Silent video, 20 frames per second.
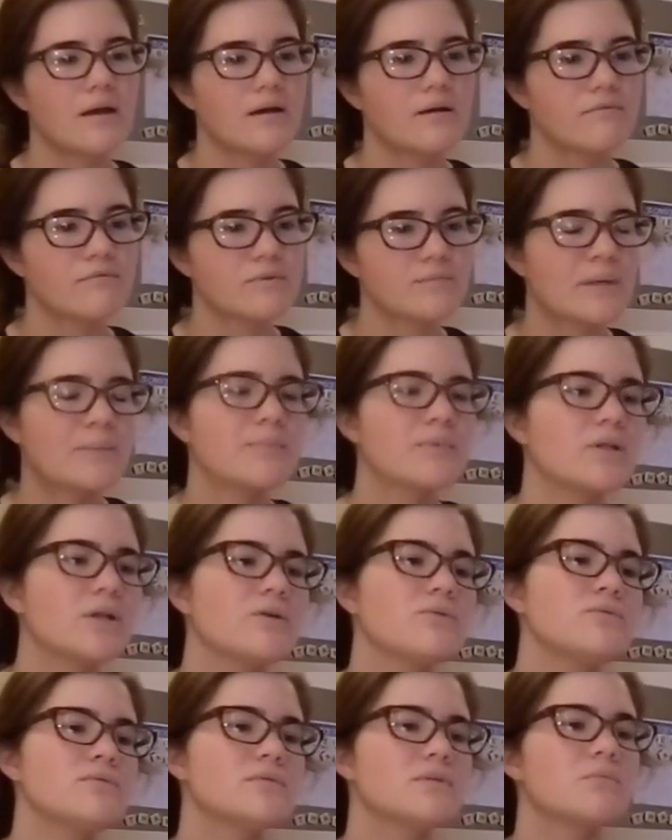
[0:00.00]
From up
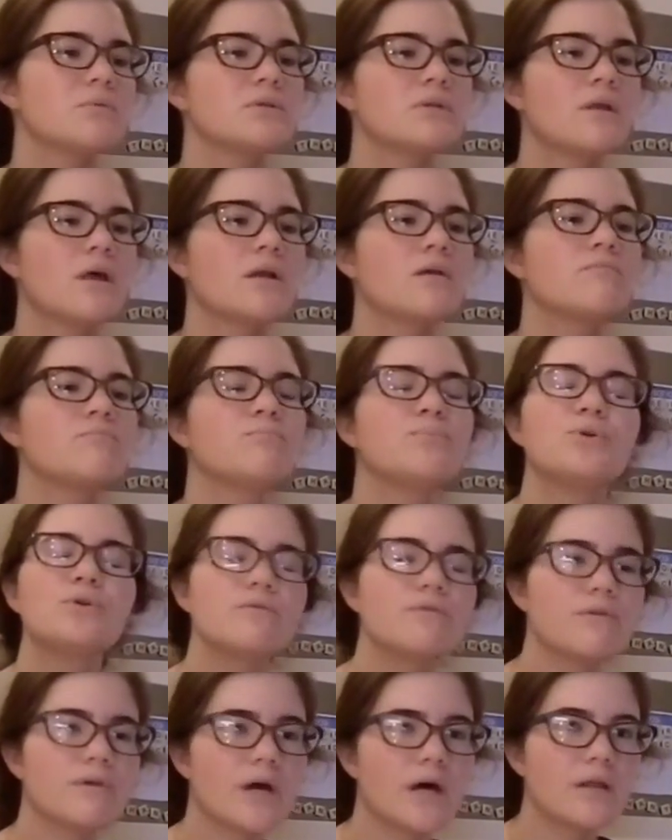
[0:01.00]
close, it was a lot of
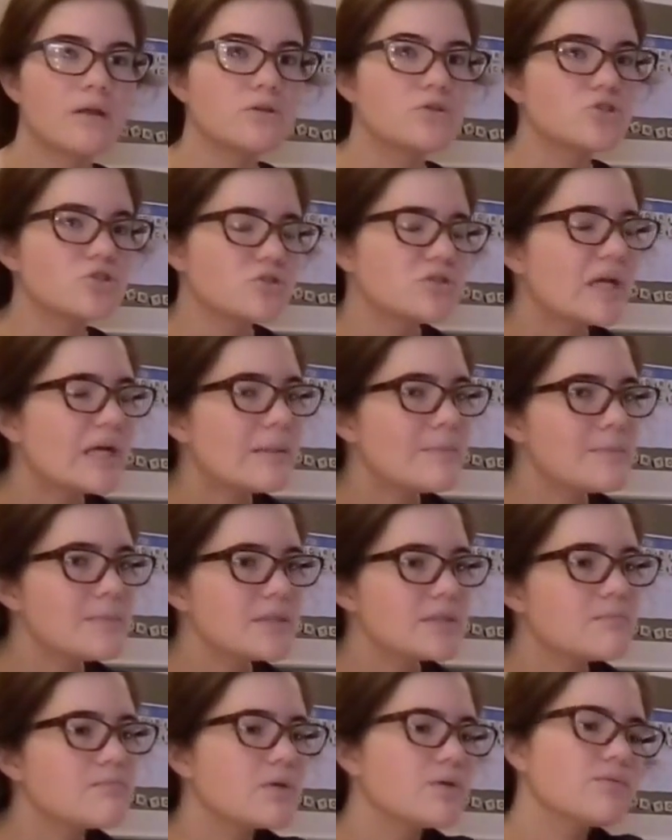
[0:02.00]
beautiful colored
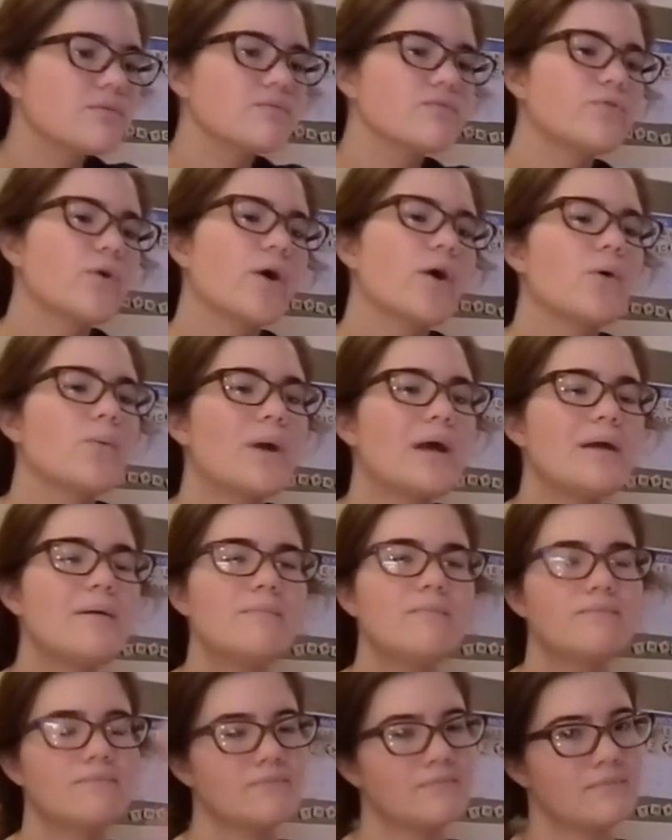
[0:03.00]
shapes, but from far away,
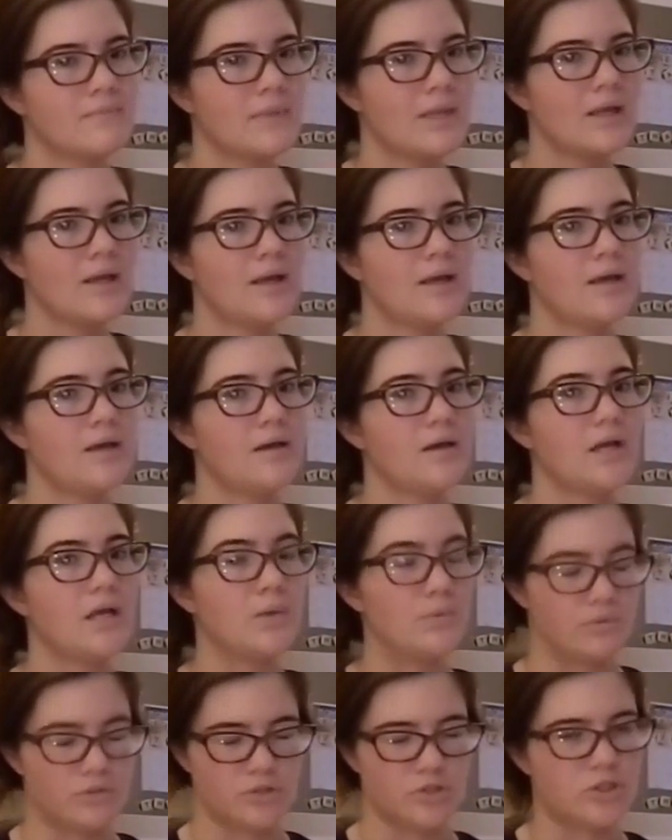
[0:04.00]

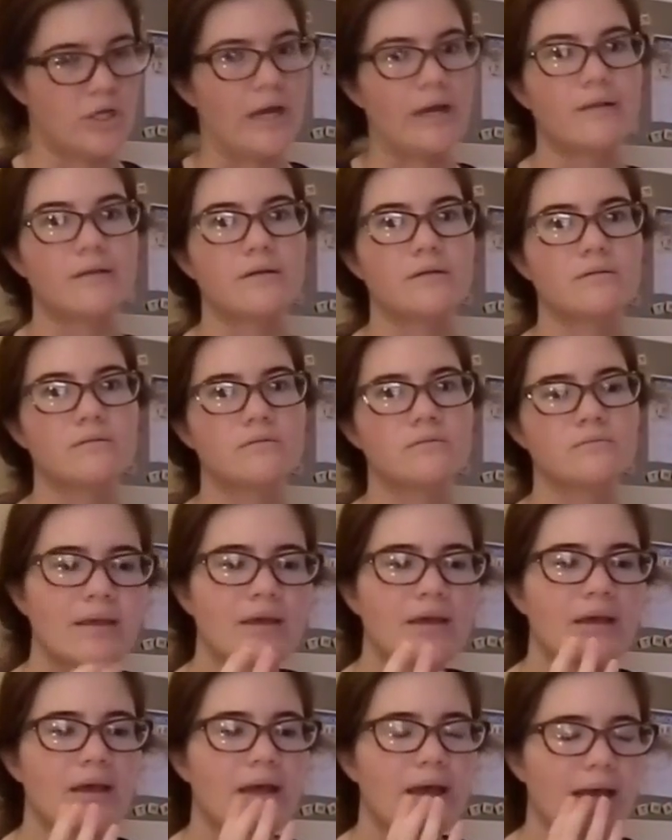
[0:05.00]
it was Jacqueline.
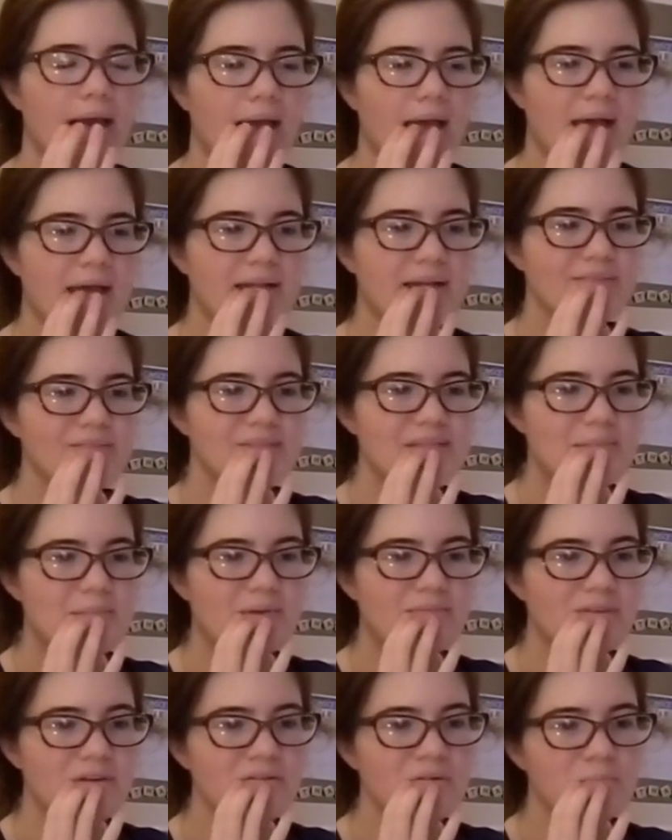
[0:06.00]
And I have to say, my
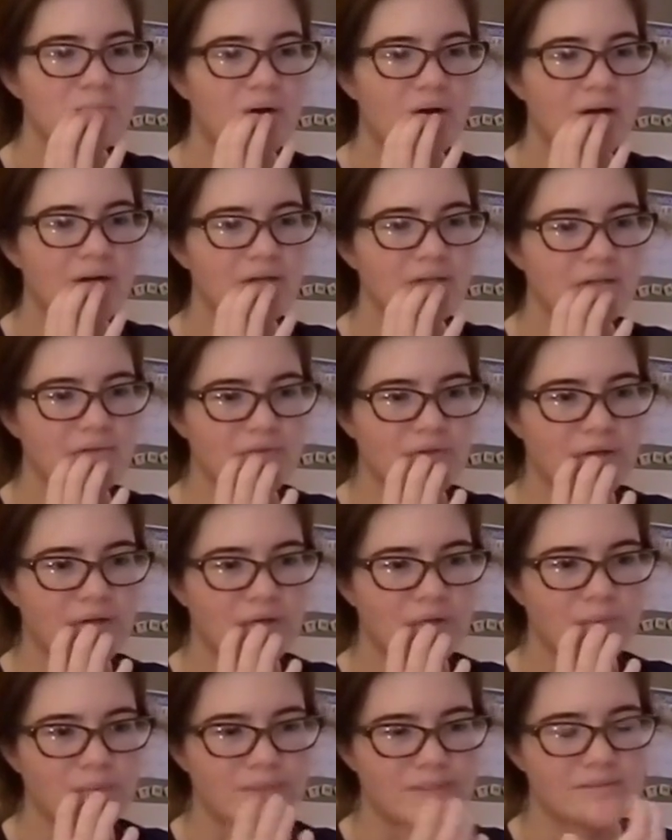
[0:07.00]
favorite part of
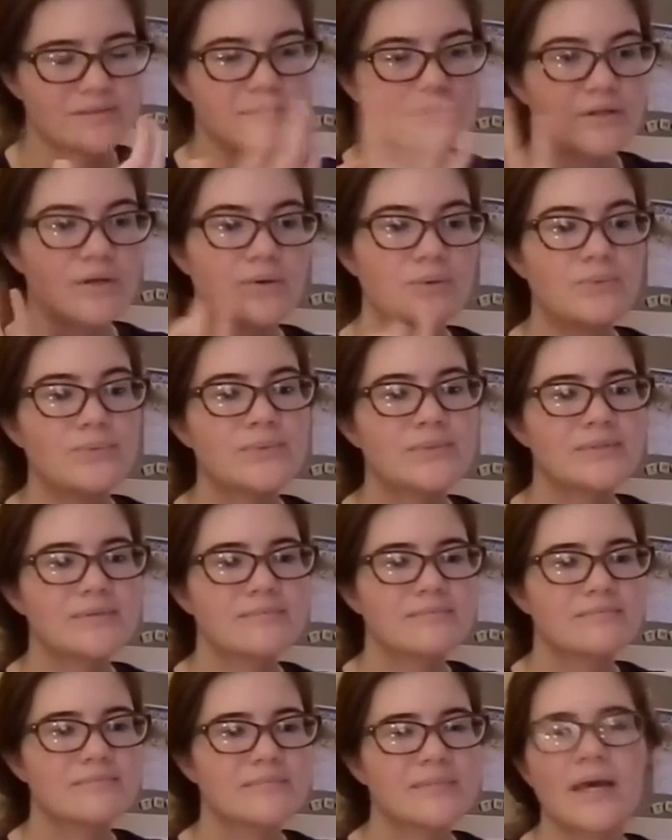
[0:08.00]
all was the nose.
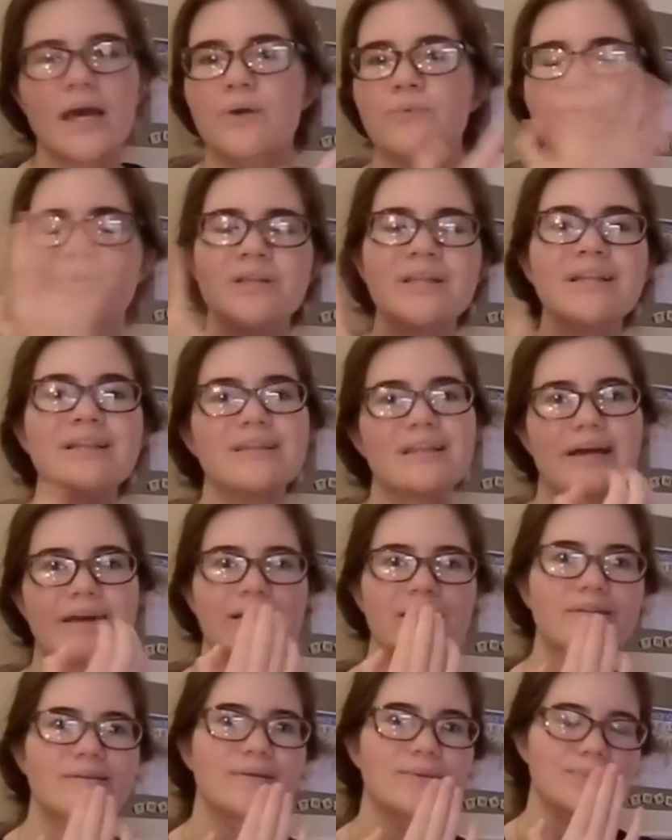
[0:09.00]
I really
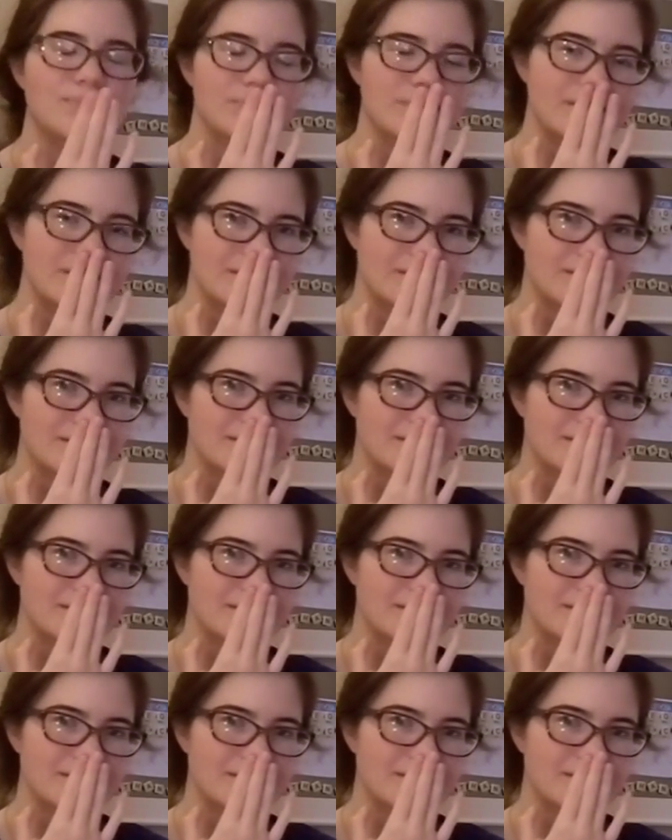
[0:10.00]
like noses.